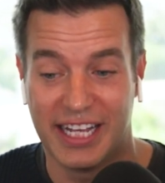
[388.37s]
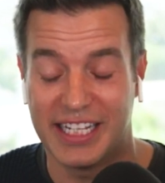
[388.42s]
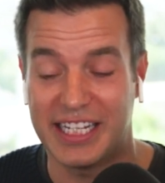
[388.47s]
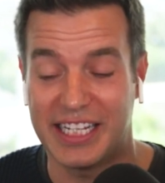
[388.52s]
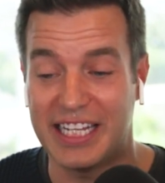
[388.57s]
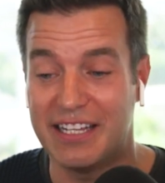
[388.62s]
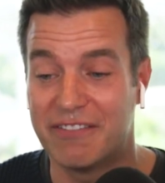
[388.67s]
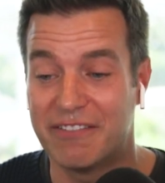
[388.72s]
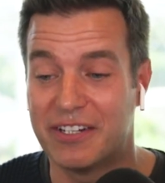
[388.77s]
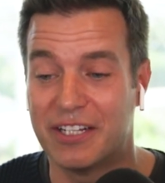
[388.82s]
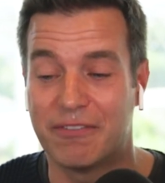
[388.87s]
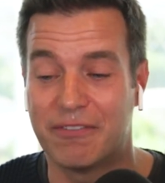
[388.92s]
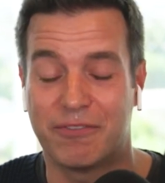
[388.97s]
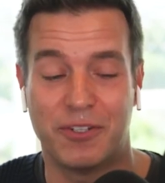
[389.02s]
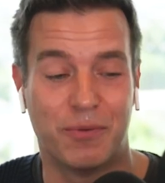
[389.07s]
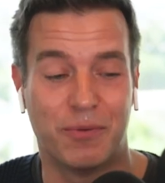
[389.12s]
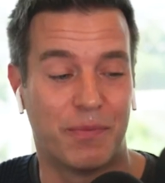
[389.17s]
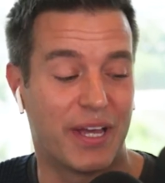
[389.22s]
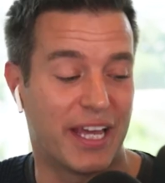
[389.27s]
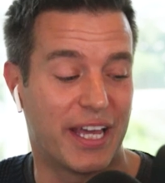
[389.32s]
even if
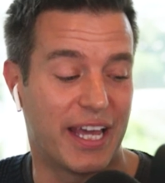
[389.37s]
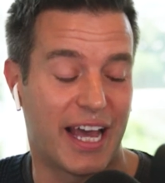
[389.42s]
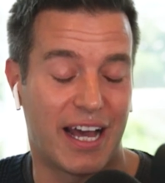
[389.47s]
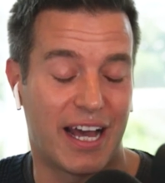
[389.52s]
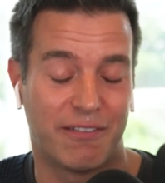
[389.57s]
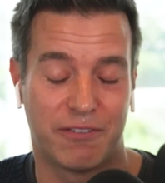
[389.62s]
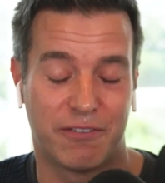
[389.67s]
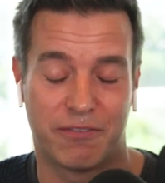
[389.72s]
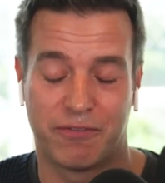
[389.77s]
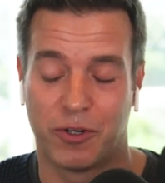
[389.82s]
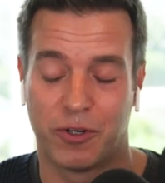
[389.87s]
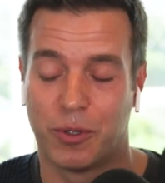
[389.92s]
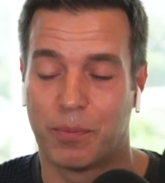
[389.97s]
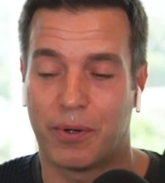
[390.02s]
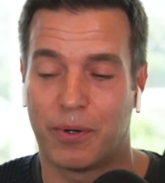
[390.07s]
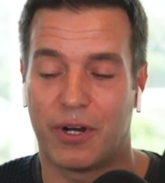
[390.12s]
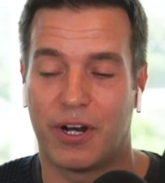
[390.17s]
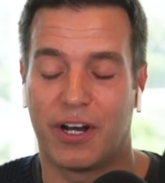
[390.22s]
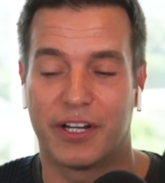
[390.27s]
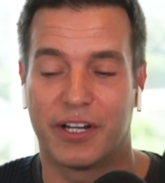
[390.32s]
you may have a faux
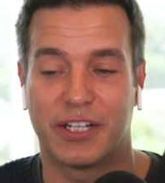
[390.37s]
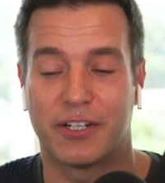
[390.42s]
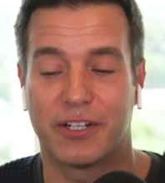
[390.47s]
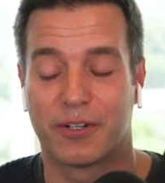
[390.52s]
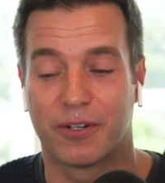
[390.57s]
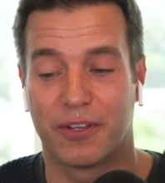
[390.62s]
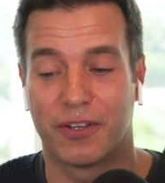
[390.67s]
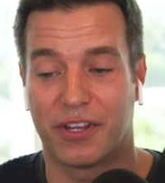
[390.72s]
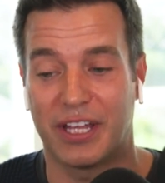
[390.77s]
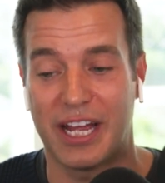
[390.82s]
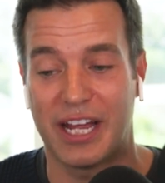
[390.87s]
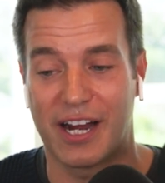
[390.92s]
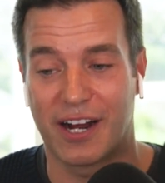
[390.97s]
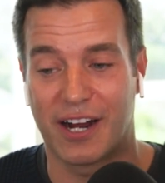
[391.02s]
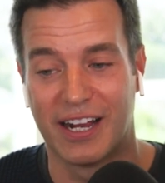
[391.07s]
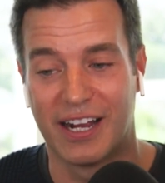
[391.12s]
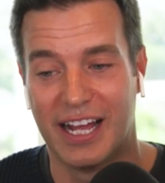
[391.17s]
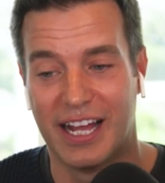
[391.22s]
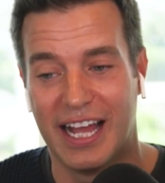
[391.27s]
pas here or there.